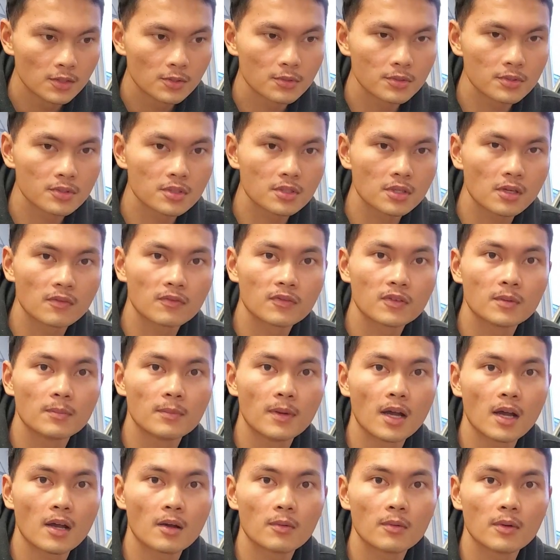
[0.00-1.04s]
We'll start from
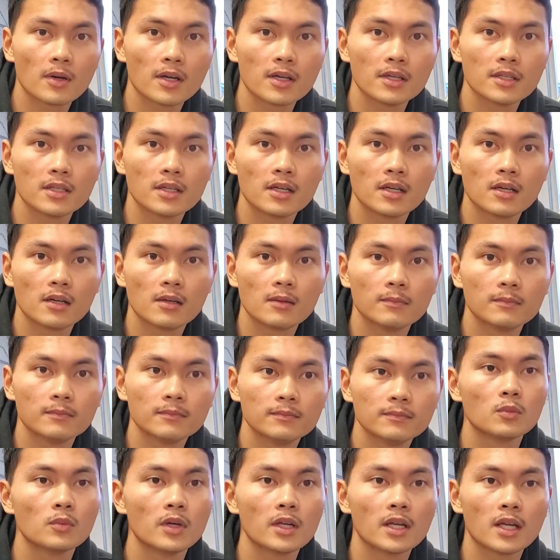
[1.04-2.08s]
how I,
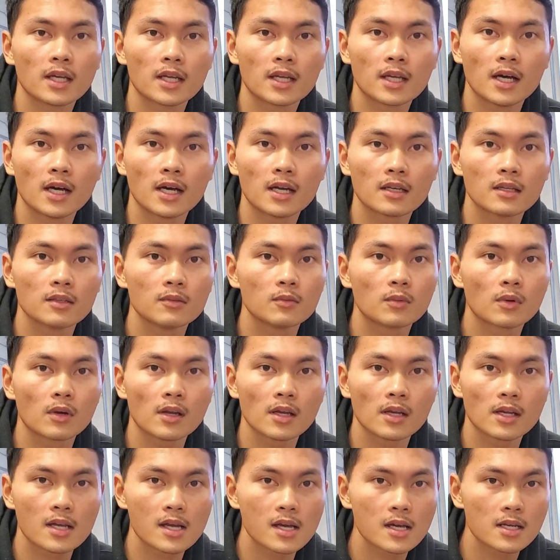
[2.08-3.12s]
when I got it, where
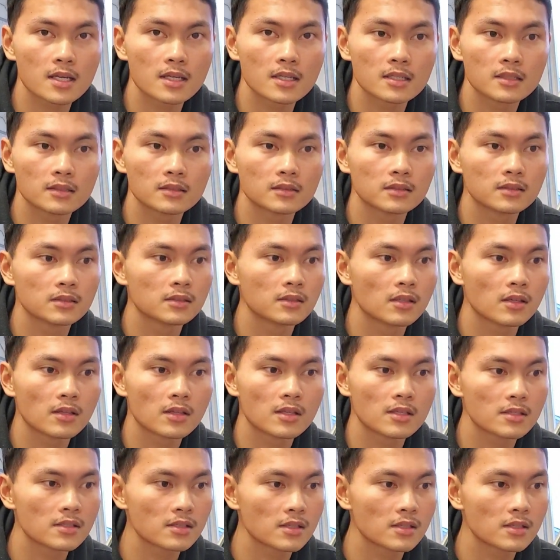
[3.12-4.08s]
I got it, and all that